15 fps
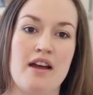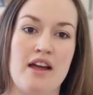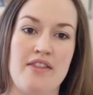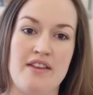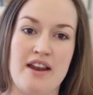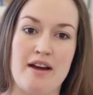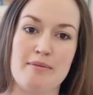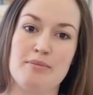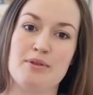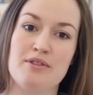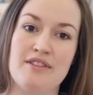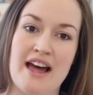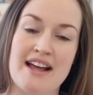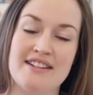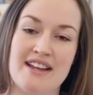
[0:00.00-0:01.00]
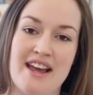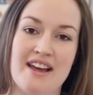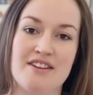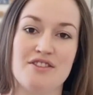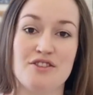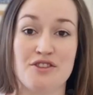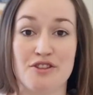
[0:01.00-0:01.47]
and then I'd pull that
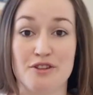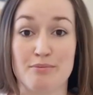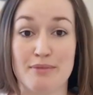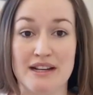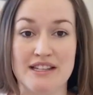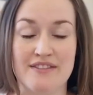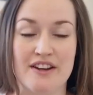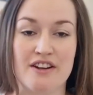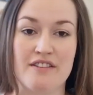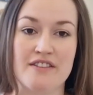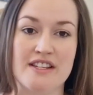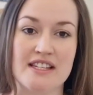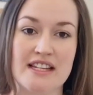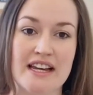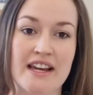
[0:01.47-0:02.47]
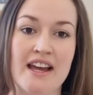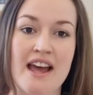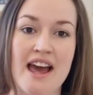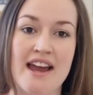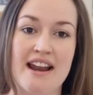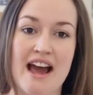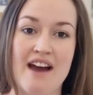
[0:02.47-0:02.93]
down to breastfeed, obviously,
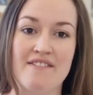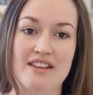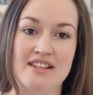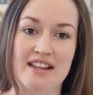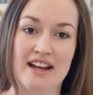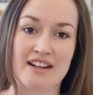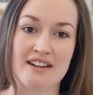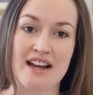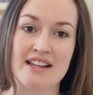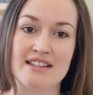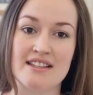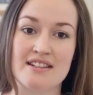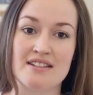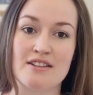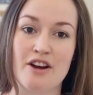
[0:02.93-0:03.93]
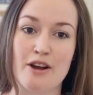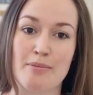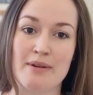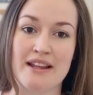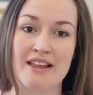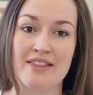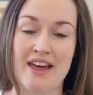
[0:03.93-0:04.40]
and I had this like nice little
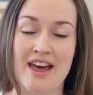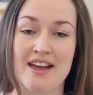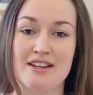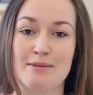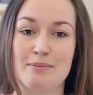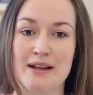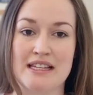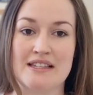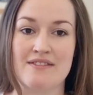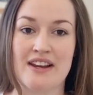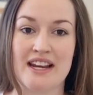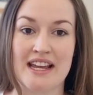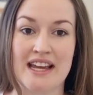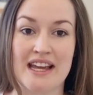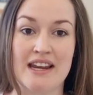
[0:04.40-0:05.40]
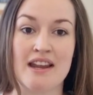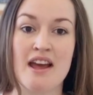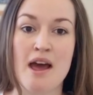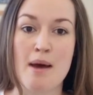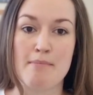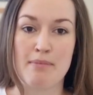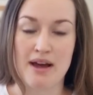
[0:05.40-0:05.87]
opening there to breastfeed in,
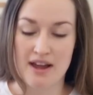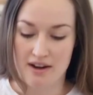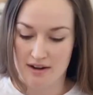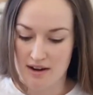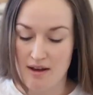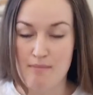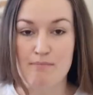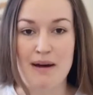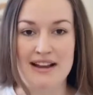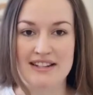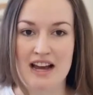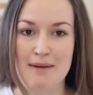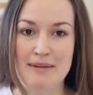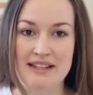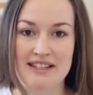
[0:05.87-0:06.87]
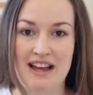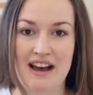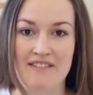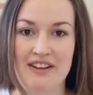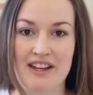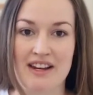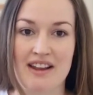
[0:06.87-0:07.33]
but my tummy's
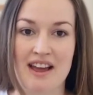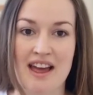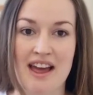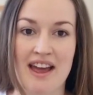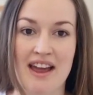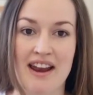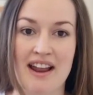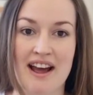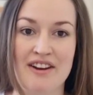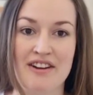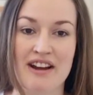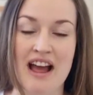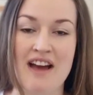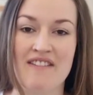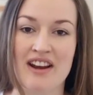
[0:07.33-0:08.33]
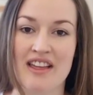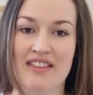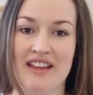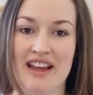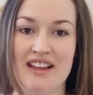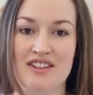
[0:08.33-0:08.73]
covered and I don't have anything